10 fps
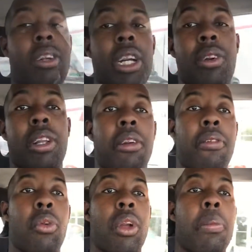so now we're at the
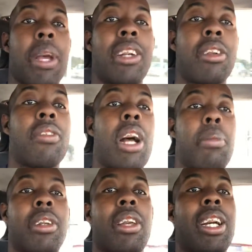4th Baskin
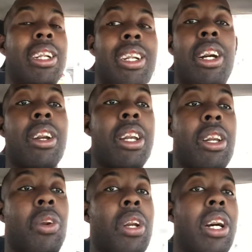Robbins / Dunkin'
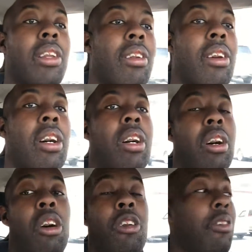Donuts.
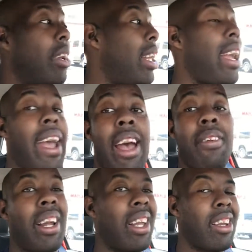Hopefully they
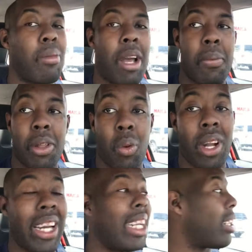have it. I think this might have been the
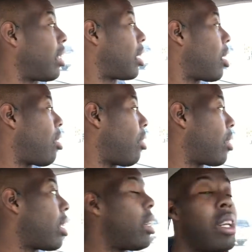one I actually
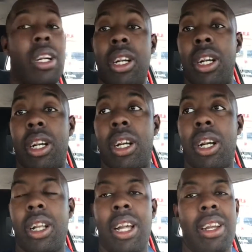called
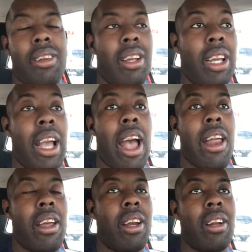that said they
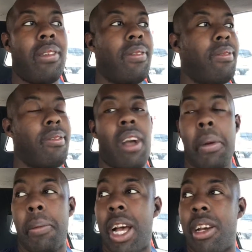had it. I
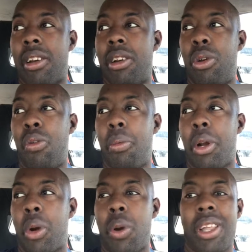mean, I'm not too
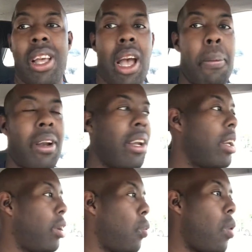familiar with that
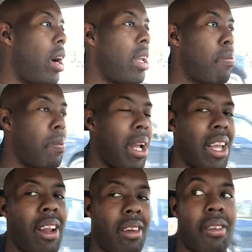particular one, but I
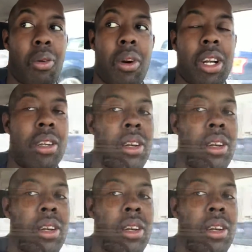think this is the one,